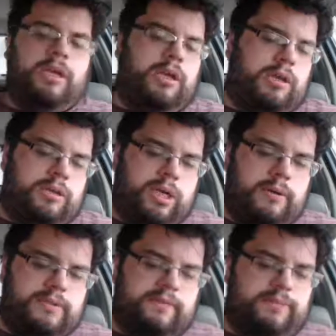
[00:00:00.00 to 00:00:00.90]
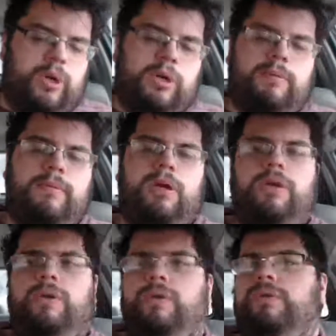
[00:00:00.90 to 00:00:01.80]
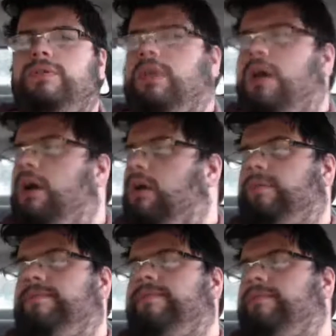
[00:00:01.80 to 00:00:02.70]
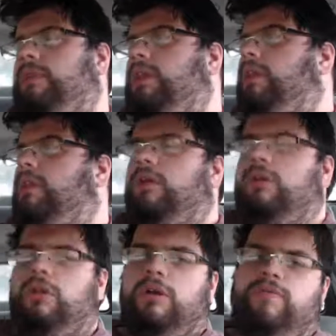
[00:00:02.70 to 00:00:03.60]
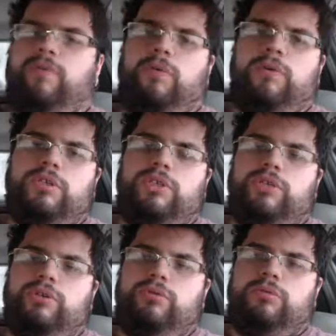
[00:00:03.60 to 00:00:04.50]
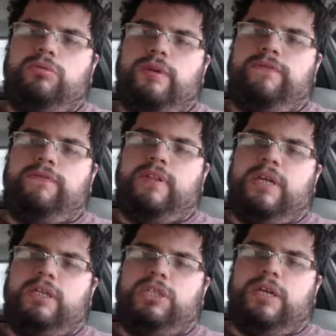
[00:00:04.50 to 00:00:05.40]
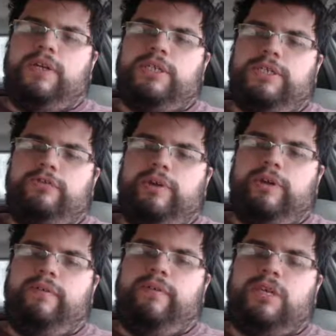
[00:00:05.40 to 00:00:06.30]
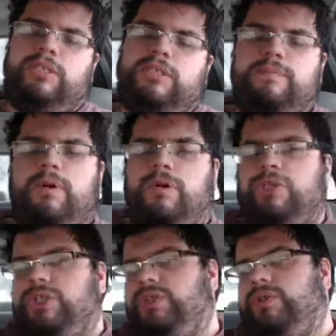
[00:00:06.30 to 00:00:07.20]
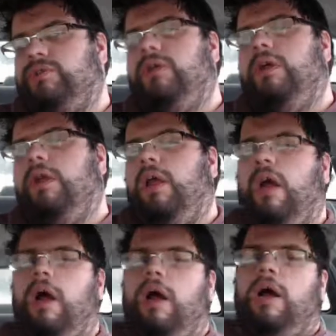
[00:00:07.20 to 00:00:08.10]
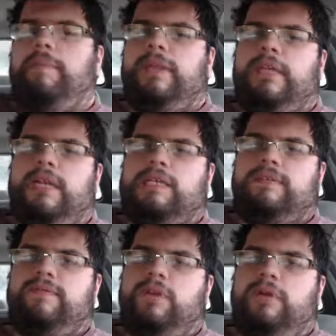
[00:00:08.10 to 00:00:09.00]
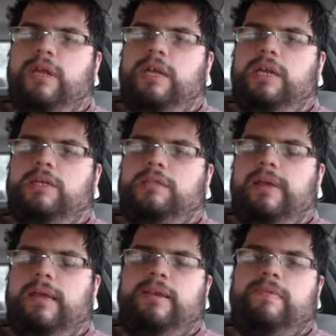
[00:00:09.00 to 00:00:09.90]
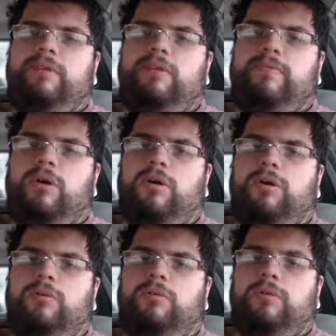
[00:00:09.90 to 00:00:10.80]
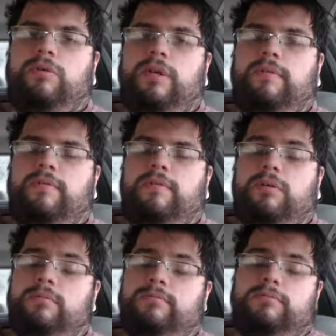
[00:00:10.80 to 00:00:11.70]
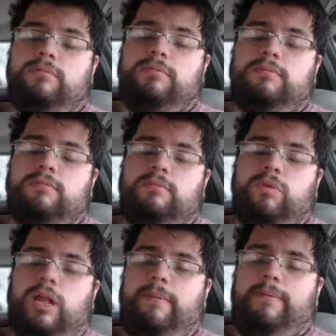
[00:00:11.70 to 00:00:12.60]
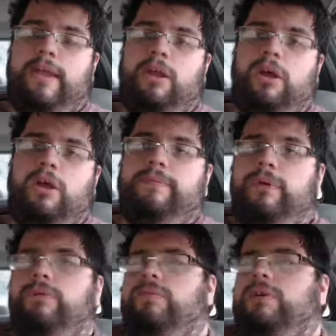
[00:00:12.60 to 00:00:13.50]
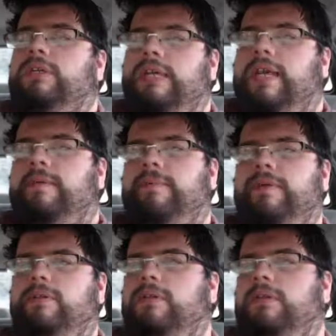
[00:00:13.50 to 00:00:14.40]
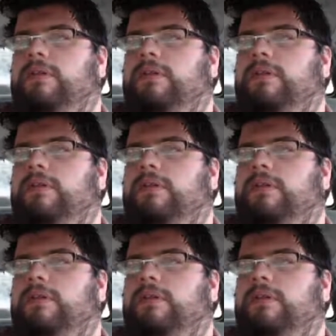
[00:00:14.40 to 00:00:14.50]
In terms of Pokemon news, look forward to Generation 3 Reflections Part 2, in the next few days, maybe even tomorrow, or well, I may not upload one today, but,